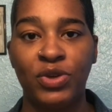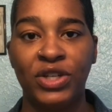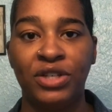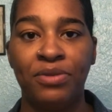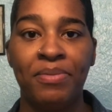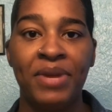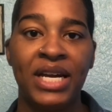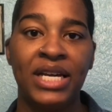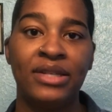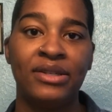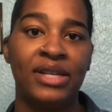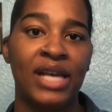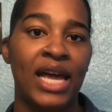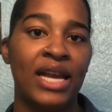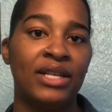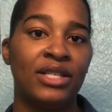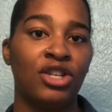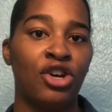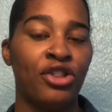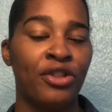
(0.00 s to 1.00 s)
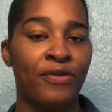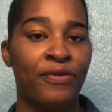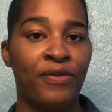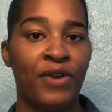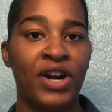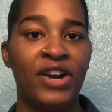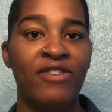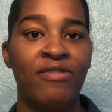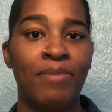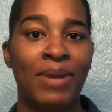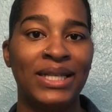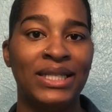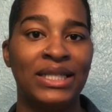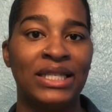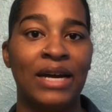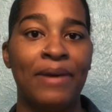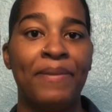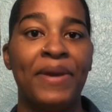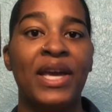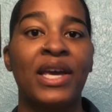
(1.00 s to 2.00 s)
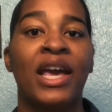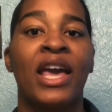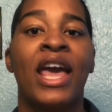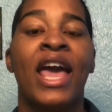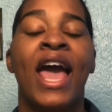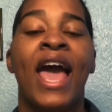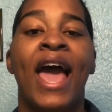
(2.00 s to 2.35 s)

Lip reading: which means that it's on the front of my stomach.